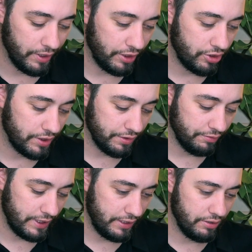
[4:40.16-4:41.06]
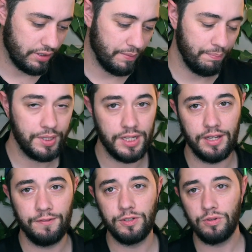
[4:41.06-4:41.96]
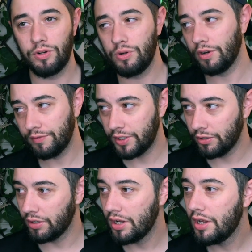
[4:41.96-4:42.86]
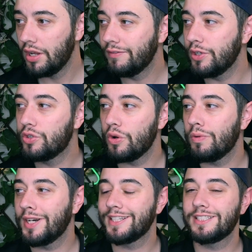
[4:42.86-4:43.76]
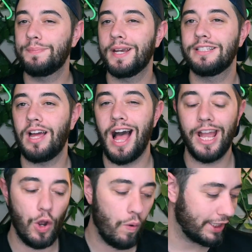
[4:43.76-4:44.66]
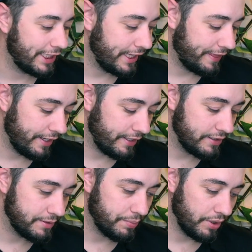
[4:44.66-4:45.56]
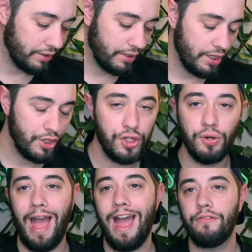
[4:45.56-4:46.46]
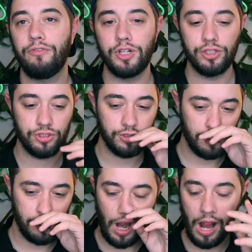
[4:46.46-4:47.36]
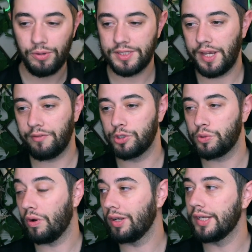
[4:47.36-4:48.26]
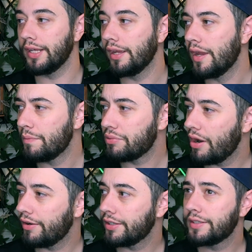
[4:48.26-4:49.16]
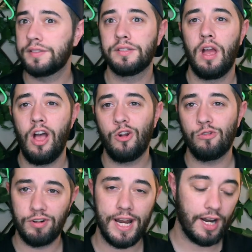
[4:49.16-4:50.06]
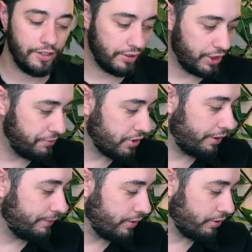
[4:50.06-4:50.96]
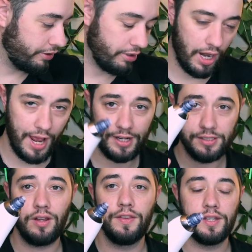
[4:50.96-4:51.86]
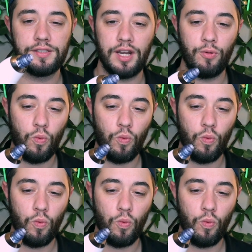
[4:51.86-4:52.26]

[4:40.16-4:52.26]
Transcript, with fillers: which is a really good company. If you don't know, if you're, if you don't want to expect high quality things, but you know, average I would say average quality products. Great, I've done a huge Halloween order and I saw this and I